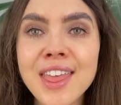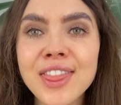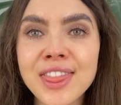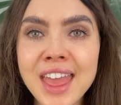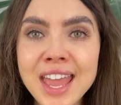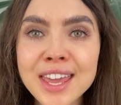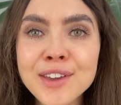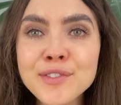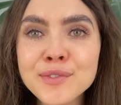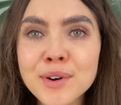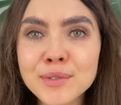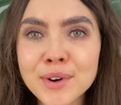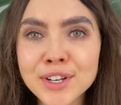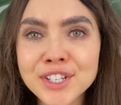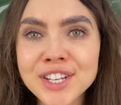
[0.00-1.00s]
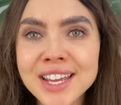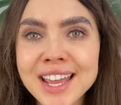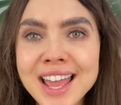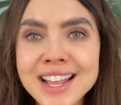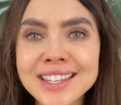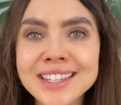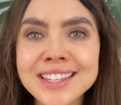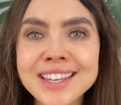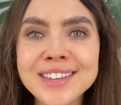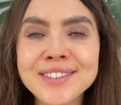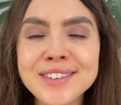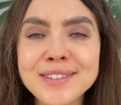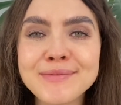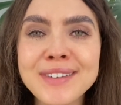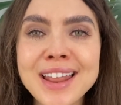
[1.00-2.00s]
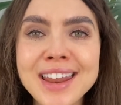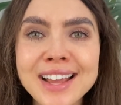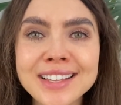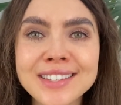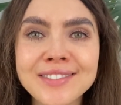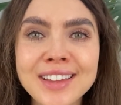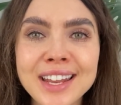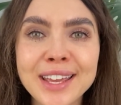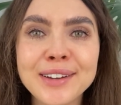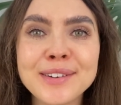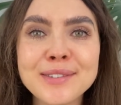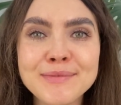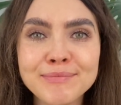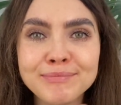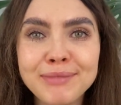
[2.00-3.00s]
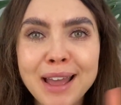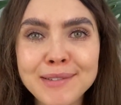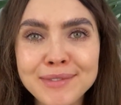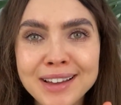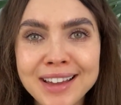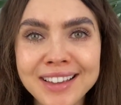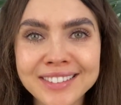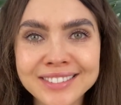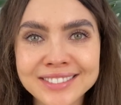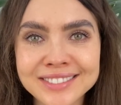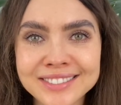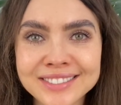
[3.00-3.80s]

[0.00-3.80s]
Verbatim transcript: Thank you for watching and see you in my next video. Bye bye.